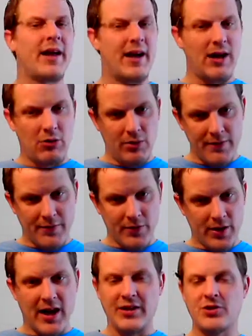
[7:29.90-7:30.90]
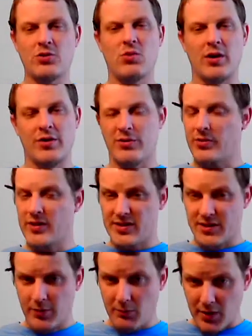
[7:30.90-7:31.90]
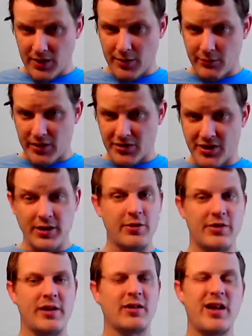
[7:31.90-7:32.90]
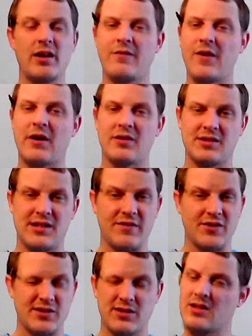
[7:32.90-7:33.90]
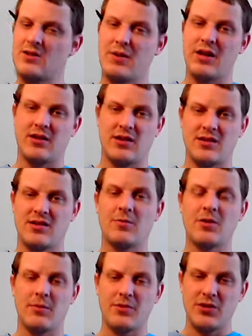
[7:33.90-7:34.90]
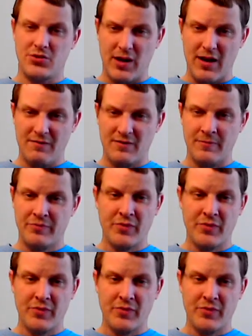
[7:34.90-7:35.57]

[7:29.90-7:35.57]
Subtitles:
However, I do want to throw this little monkey wrench in there. The Atlanta Falcons have the sixth pick in this upcoming draft.